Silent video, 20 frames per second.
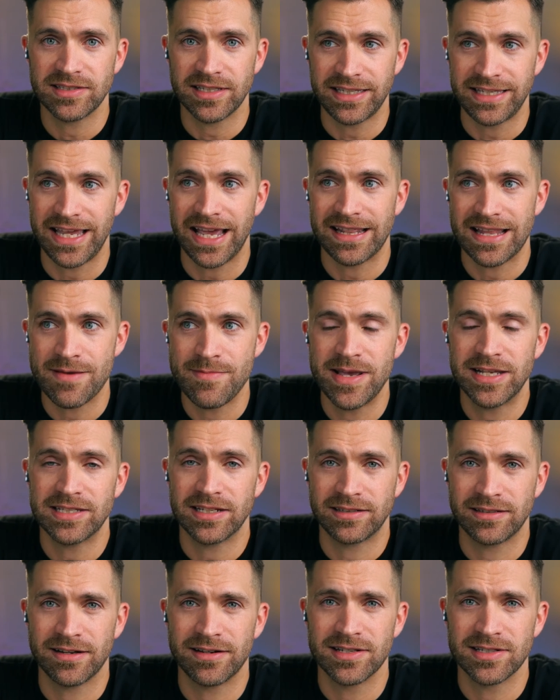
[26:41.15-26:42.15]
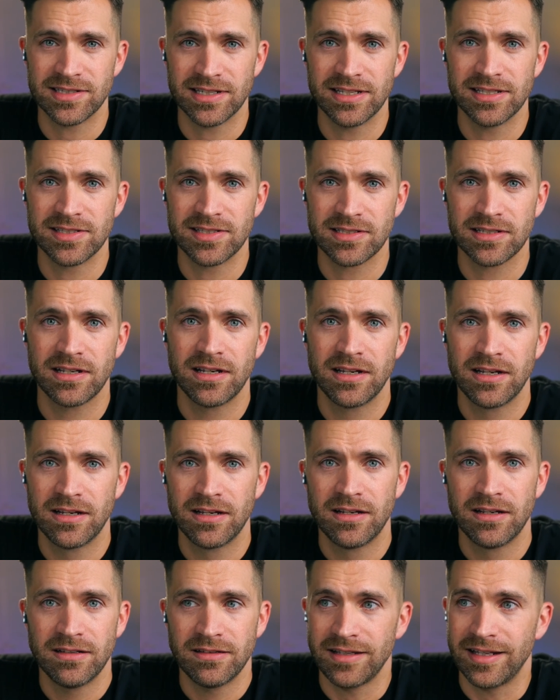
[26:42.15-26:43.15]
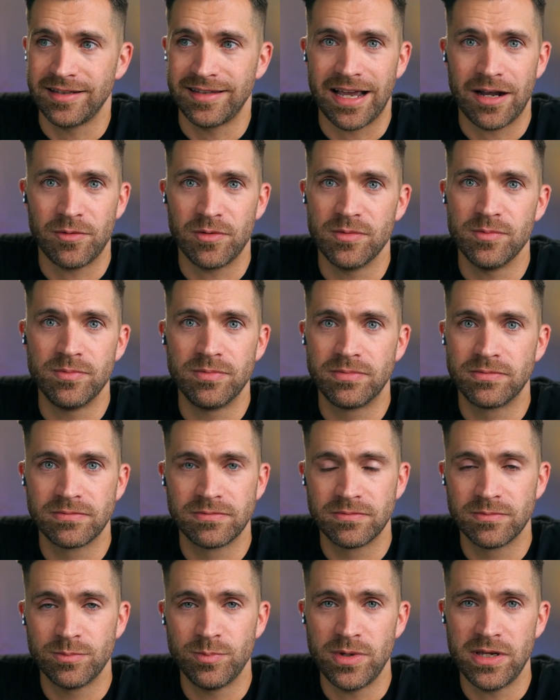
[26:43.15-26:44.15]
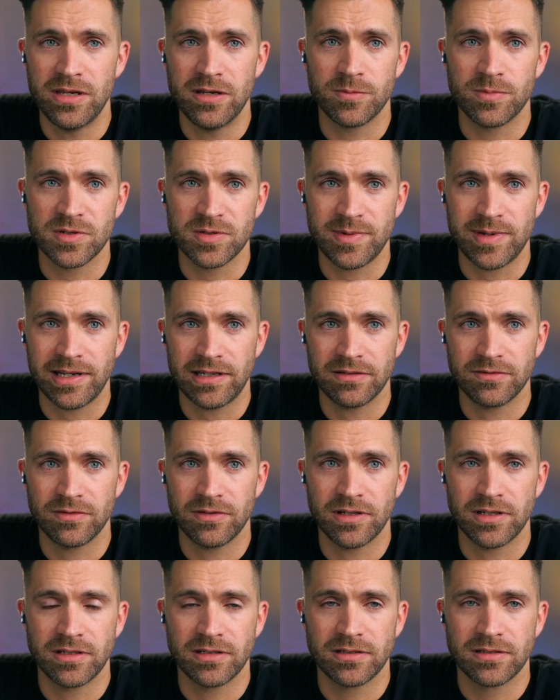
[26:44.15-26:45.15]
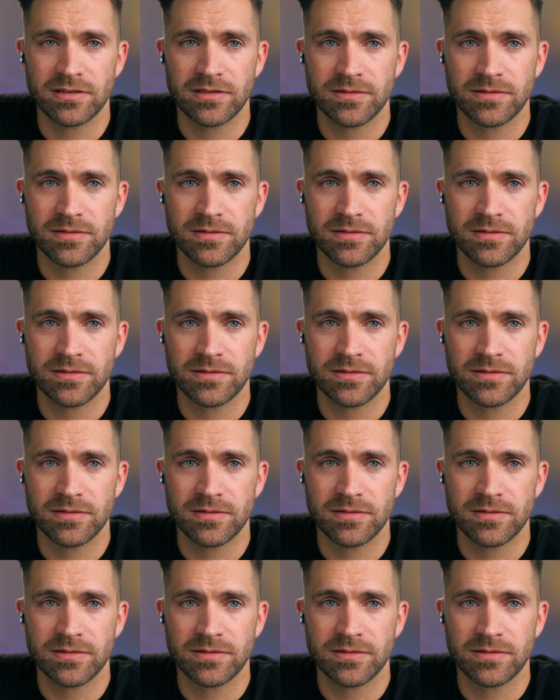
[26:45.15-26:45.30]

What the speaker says: Like, yeah, that makes a ton of sense that would be your perspective on it.